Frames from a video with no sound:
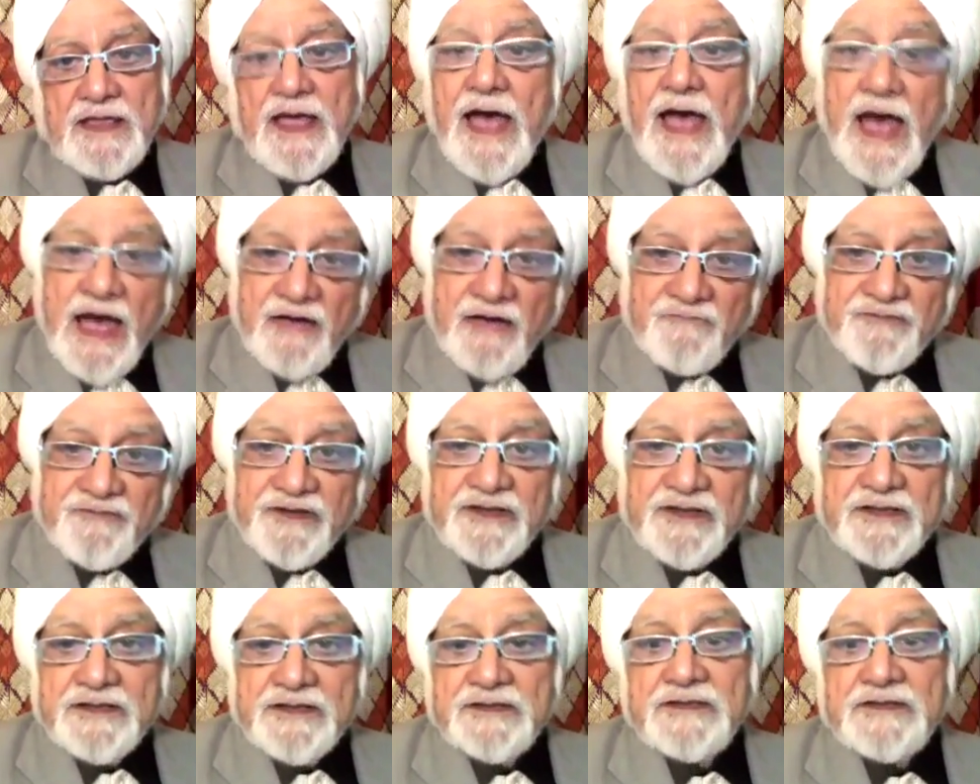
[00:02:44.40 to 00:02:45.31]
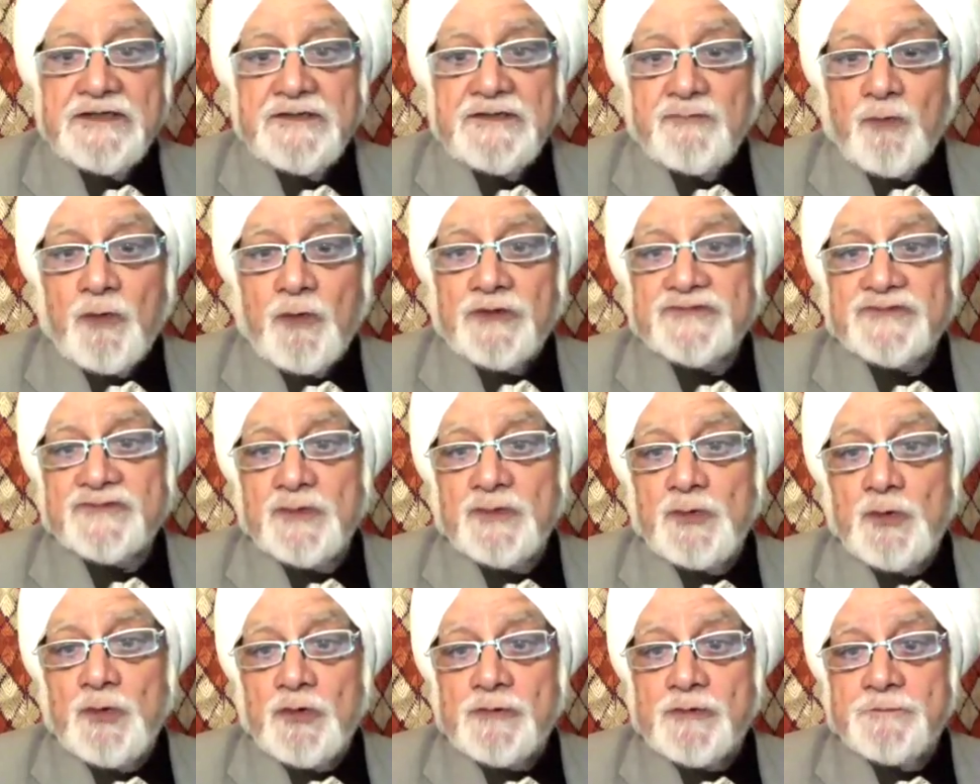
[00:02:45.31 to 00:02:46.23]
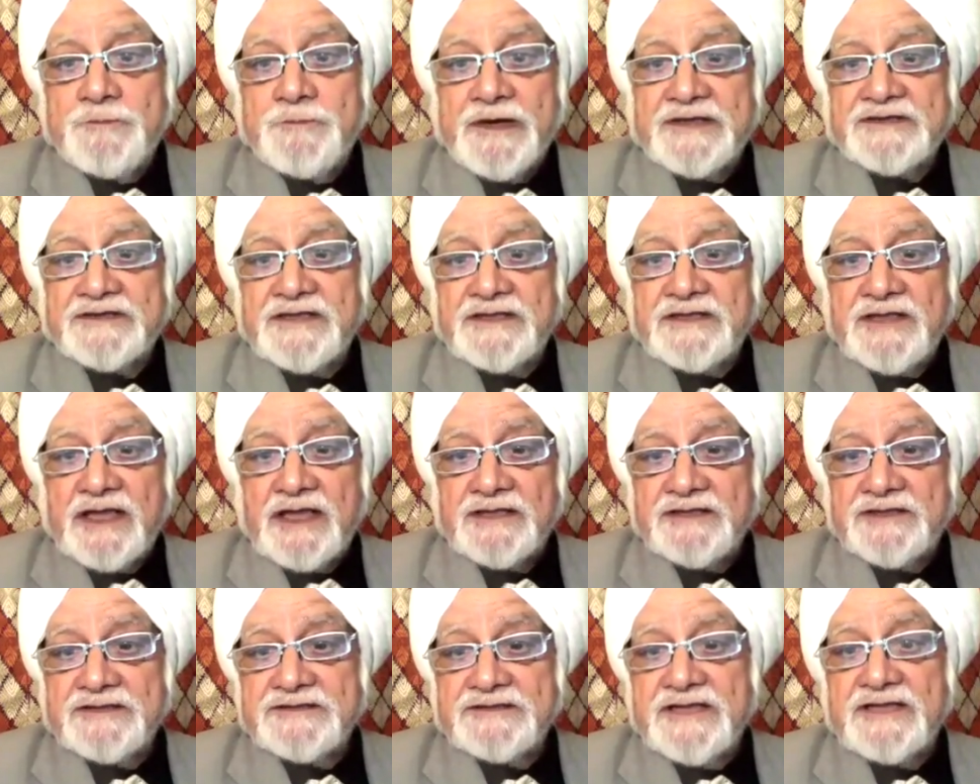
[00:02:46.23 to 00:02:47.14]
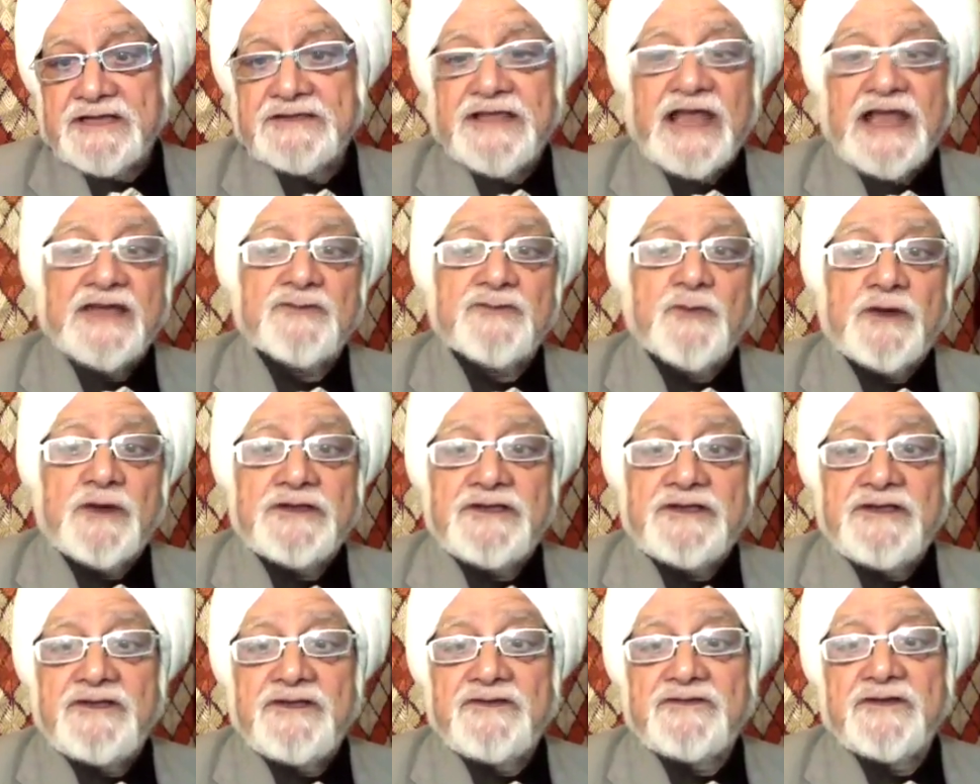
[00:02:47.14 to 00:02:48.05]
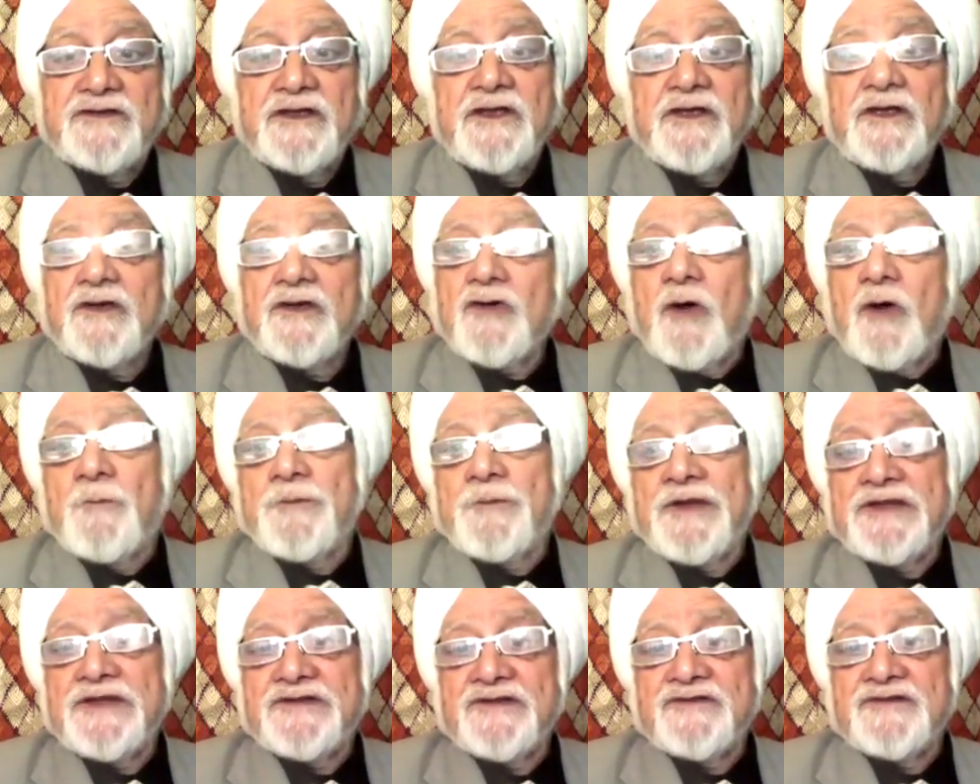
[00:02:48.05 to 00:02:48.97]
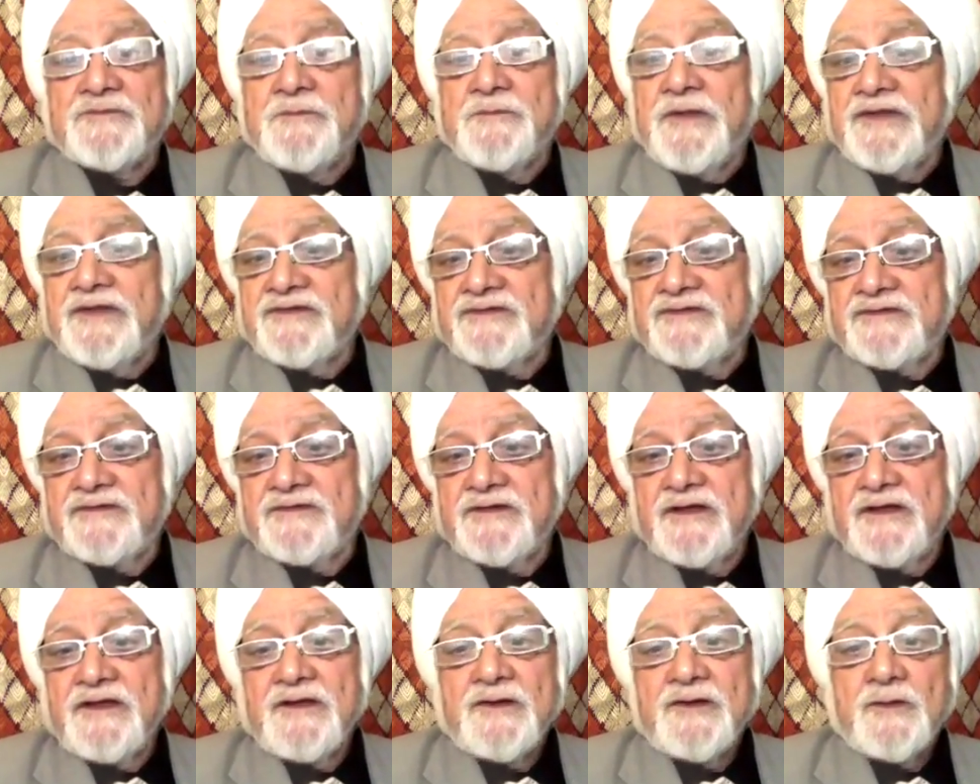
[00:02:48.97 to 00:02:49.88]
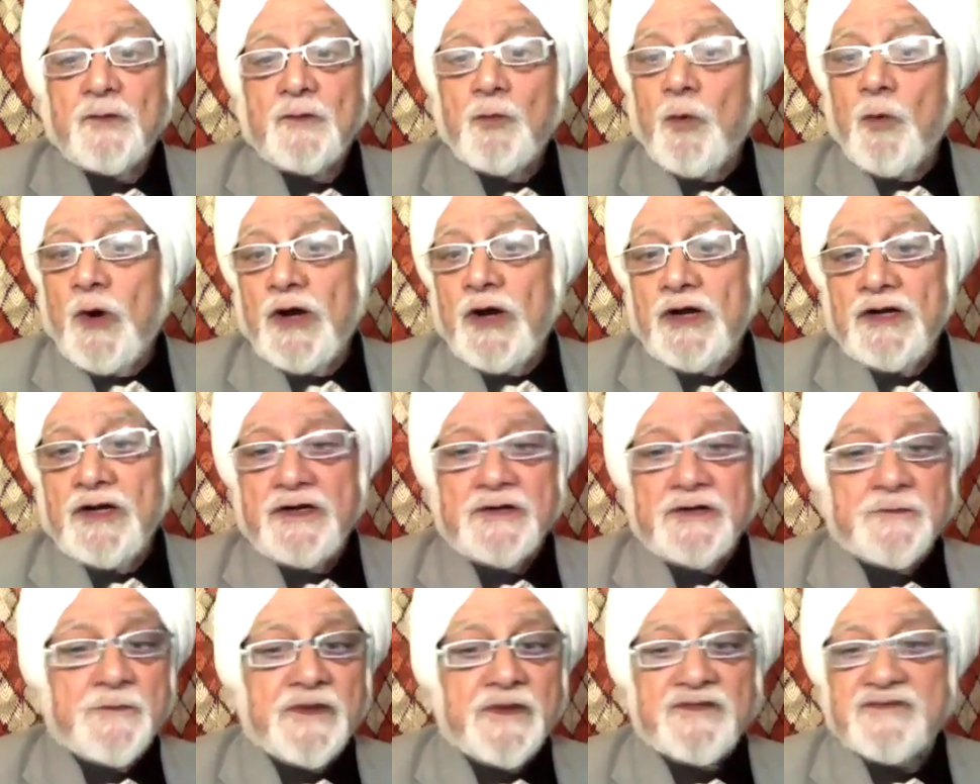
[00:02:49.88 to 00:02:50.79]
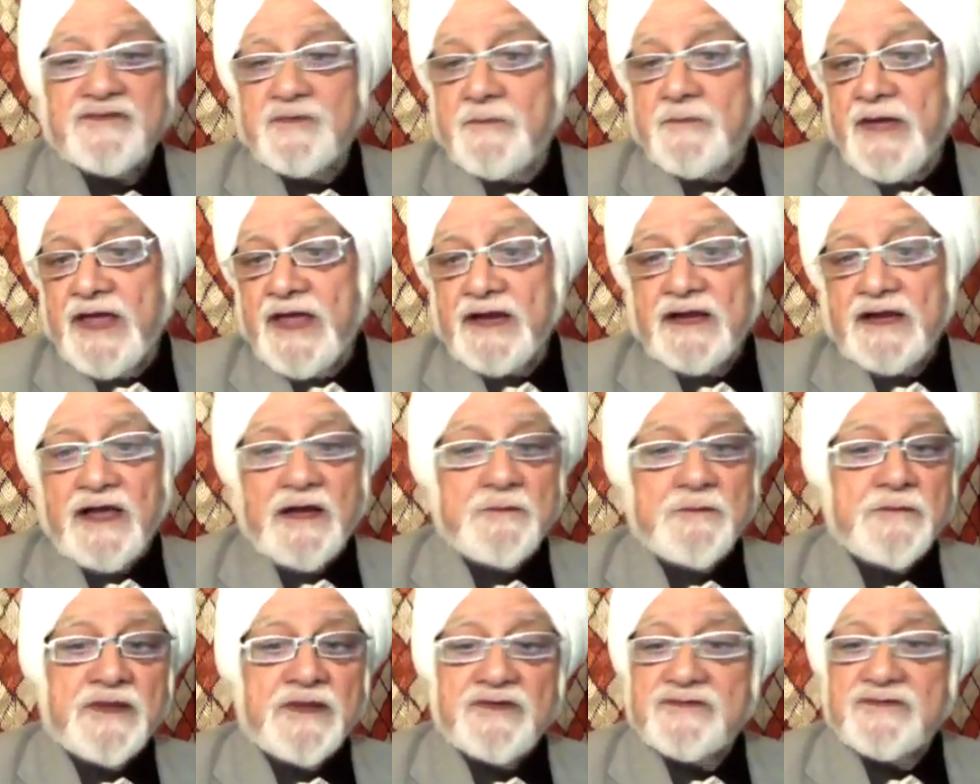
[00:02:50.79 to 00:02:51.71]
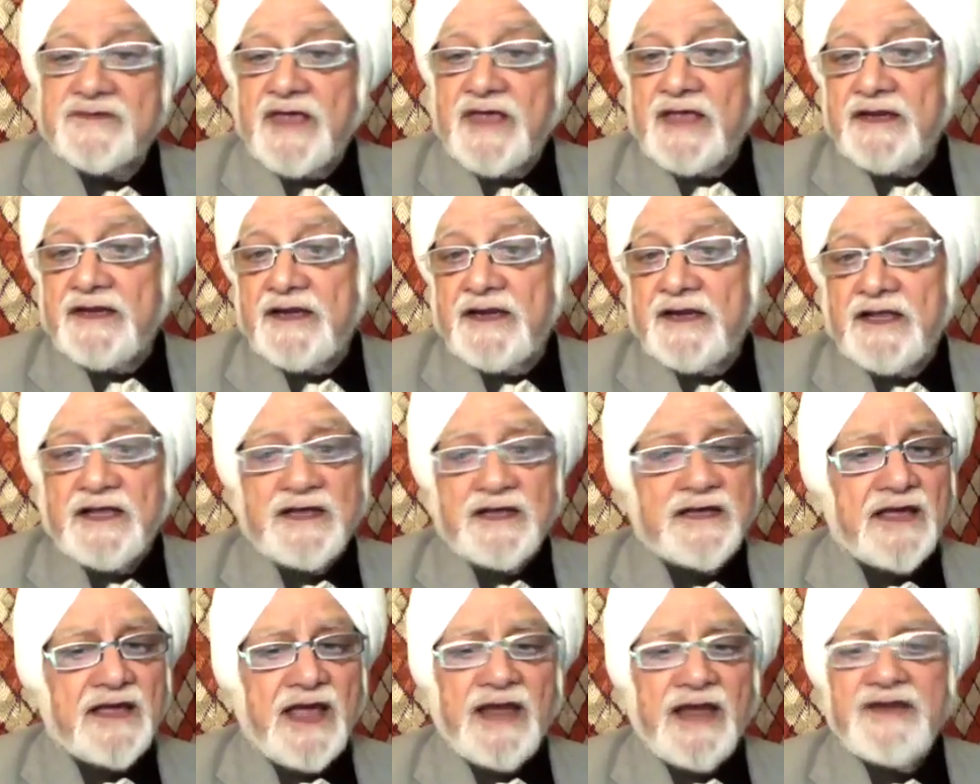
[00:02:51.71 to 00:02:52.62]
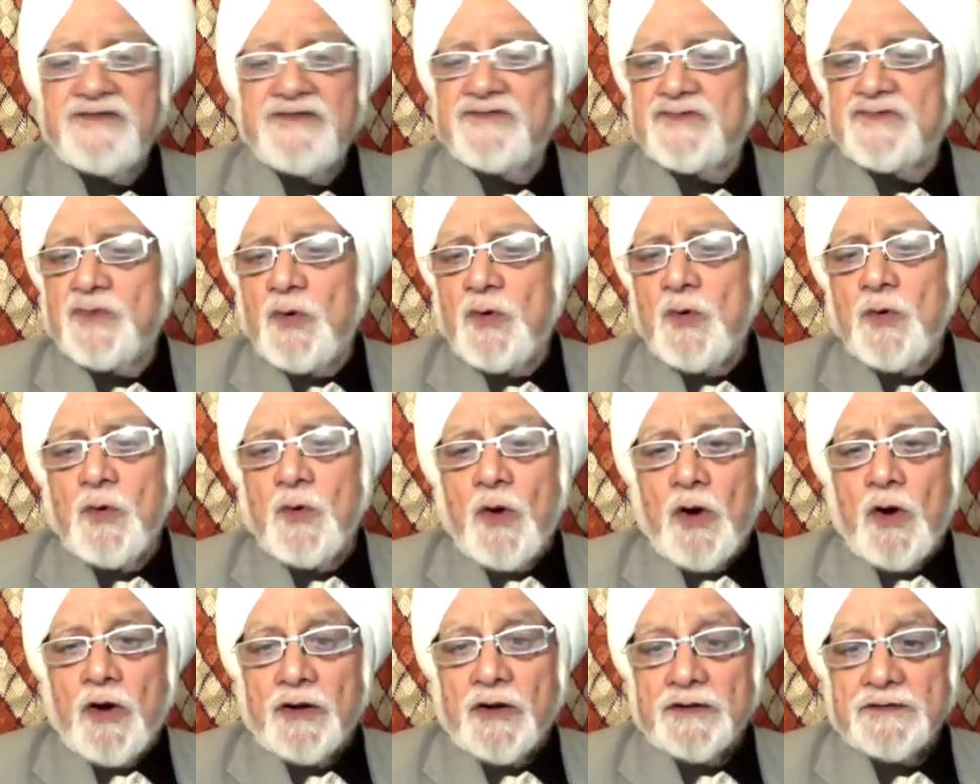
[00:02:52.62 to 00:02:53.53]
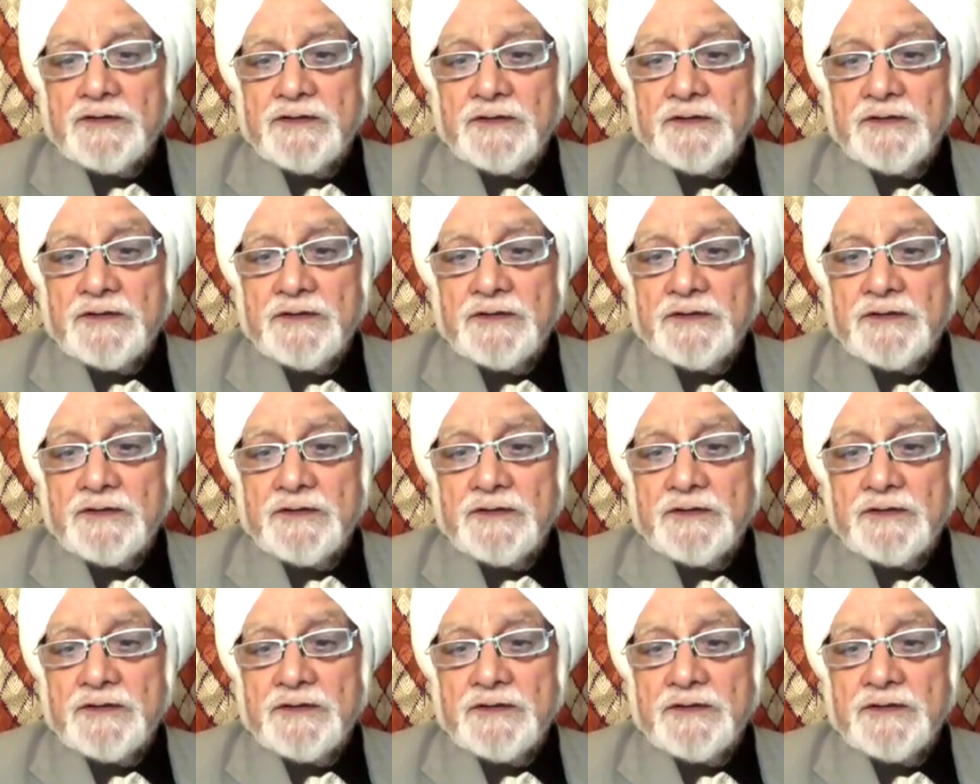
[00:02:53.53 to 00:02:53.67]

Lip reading: Every girl wants to look better than the others, and that's why these competitions, Miss World, Miss America, Miss Canada, and so on.